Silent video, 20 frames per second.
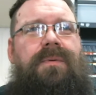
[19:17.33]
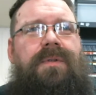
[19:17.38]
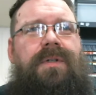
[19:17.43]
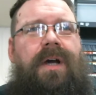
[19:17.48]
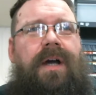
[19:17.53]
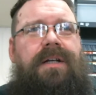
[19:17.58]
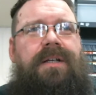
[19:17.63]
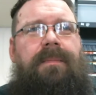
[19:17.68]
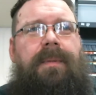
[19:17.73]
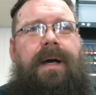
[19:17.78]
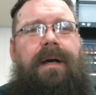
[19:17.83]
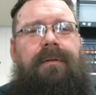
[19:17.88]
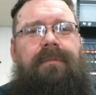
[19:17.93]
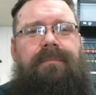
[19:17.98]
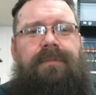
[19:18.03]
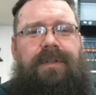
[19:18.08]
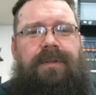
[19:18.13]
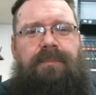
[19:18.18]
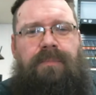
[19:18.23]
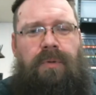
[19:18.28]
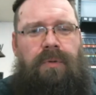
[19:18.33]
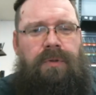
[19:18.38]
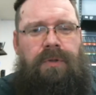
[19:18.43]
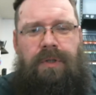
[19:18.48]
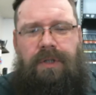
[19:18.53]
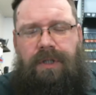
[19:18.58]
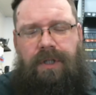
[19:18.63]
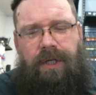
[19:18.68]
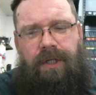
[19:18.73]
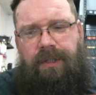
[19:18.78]
We talked about just pulling
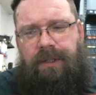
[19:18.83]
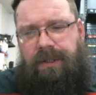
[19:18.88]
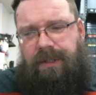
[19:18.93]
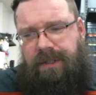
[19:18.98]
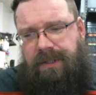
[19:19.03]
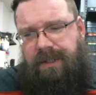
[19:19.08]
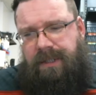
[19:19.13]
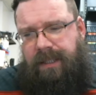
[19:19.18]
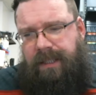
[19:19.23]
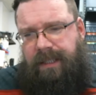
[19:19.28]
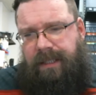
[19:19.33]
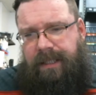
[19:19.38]
your colors.